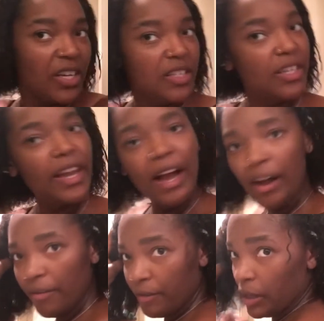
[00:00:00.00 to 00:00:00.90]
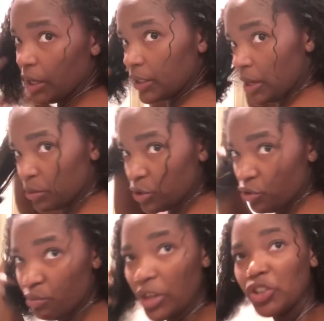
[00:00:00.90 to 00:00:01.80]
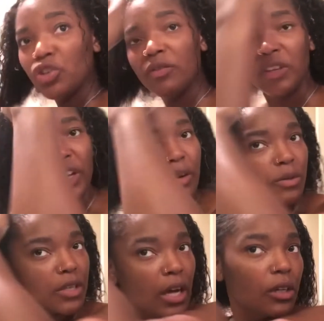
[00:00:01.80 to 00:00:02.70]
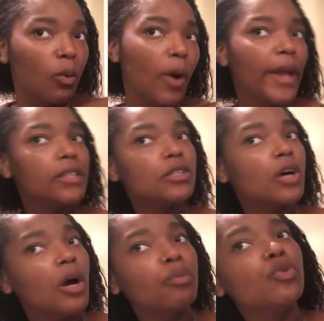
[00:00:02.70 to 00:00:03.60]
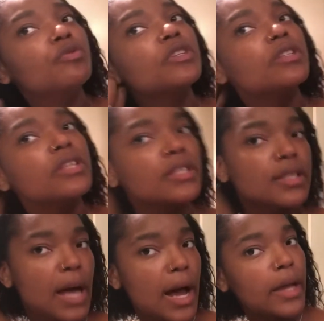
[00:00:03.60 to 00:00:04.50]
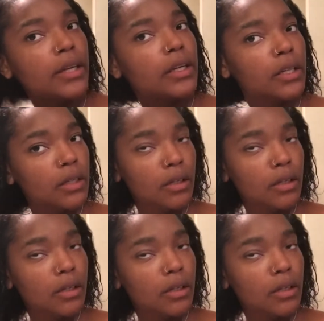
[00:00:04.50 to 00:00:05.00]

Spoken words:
See how I felt like that was too much over there? It was kind of white, so I moved to this side.